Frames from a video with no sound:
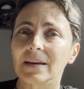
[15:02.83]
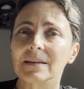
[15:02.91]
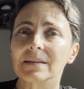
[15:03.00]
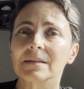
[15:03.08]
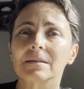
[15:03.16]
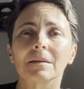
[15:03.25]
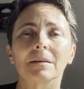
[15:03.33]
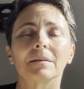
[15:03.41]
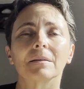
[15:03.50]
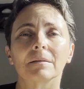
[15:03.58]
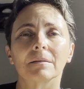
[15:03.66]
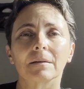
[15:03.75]
is
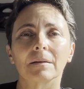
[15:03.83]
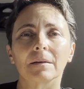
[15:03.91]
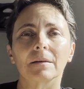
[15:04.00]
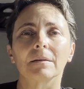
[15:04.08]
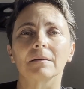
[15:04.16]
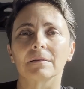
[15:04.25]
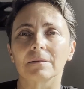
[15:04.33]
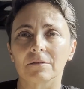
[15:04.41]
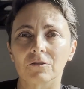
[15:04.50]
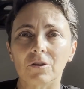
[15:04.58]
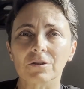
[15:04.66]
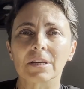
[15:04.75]

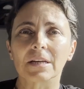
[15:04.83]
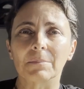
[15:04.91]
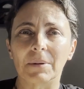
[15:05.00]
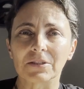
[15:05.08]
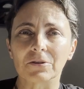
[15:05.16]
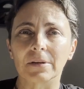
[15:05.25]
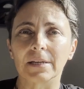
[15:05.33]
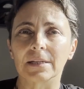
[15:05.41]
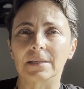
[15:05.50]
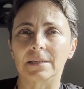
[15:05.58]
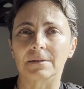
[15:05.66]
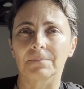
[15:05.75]
toxic
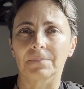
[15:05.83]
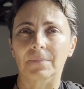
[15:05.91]
masculinity.